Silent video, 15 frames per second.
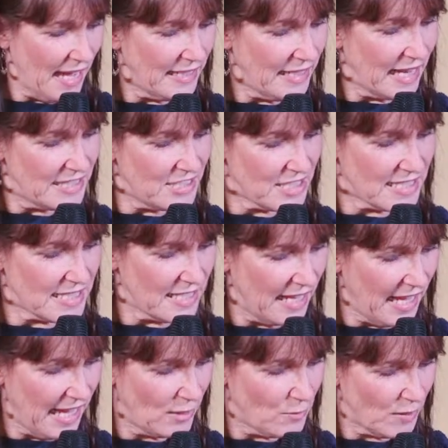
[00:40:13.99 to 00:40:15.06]
And I just
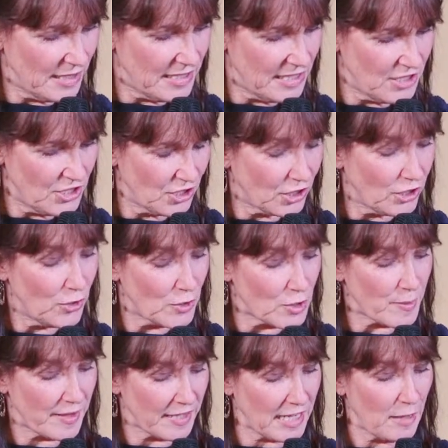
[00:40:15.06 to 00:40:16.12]
had wanted to
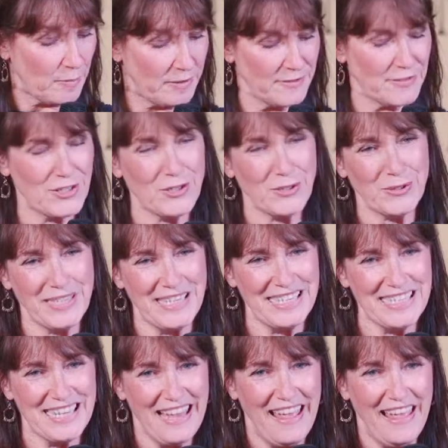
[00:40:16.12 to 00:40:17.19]
close with a couple of
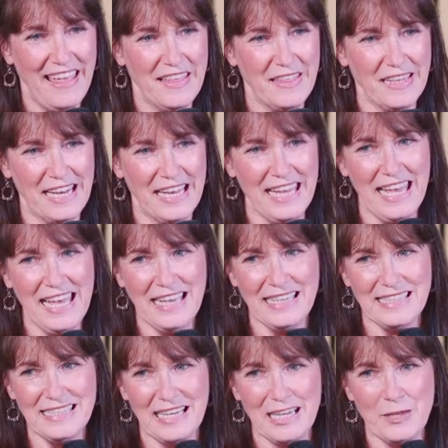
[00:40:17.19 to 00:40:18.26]
stories that I
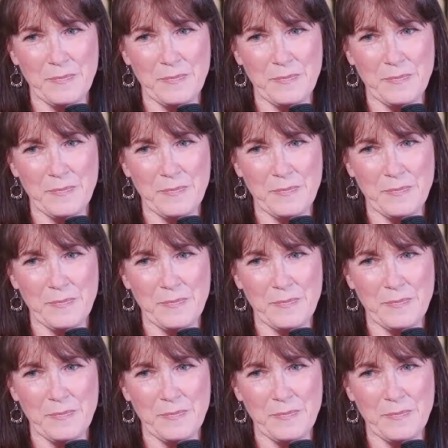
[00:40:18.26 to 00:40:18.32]
had.